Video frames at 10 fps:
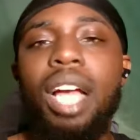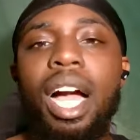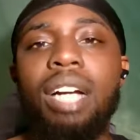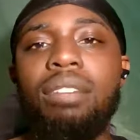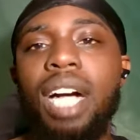
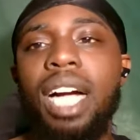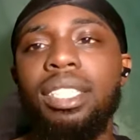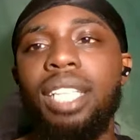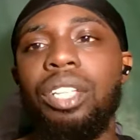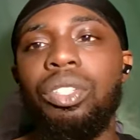I
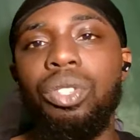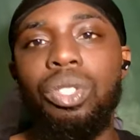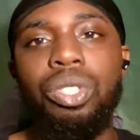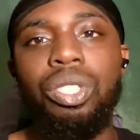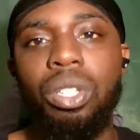advise that you
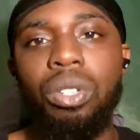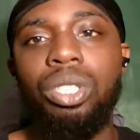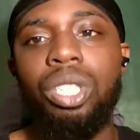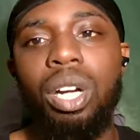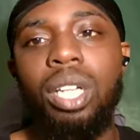use your own
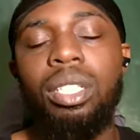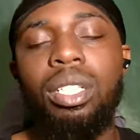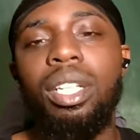chart